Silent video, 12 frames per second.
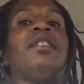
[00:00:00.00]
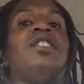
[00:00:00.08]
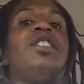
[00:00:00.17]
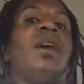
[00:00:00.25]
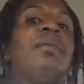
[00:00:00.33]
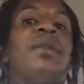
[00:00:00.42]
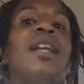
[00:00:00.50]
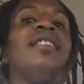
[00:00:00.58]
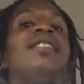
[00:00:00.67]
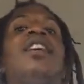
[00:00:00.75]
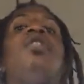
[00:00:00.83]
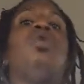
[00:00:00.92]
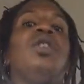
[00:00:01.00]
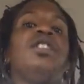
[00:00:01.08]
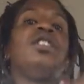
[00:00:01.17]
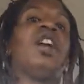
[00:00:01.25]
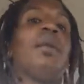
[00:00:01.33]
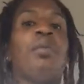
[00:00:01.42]
jump. Let's say you
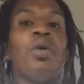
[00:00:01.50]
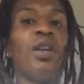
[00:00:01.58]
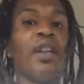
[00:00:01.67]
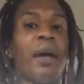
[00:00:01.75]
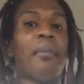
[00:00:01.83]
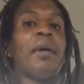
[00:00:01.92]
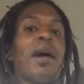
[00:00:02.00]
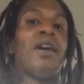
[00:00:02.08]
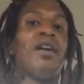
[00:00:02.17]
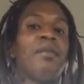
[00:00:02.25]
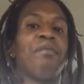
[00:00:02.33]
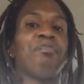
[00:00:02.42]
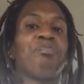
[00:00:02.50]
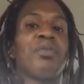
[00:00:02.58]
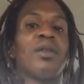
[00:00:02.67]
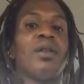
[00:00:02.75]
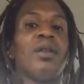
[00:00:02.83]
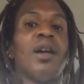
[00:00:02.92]
could jump on that bomb,
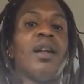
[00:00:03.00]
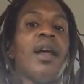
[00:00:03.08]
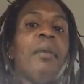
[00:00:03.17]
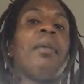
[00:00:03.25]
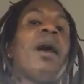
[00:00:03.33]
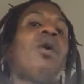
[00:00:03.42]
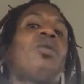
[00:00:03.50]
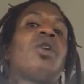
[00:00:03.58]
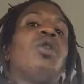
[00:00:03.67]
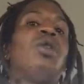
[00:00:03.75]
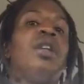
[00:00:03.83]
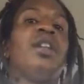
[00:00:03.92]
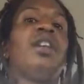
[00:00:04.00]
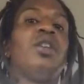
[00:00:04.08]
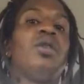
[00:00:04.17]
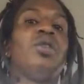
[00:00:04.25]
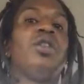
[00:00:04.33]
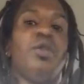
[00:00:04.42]
and that bomb would only
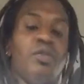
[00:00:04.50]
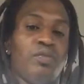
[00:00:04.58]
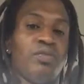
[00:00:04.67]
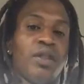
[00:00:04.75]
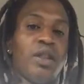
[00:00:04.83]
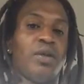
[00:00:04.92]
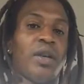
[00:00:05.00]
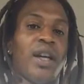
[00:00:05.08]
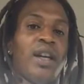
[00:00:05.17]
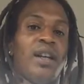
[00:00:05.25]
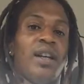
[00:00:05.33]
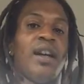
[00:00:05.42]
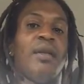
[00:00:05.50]
kill you, okay?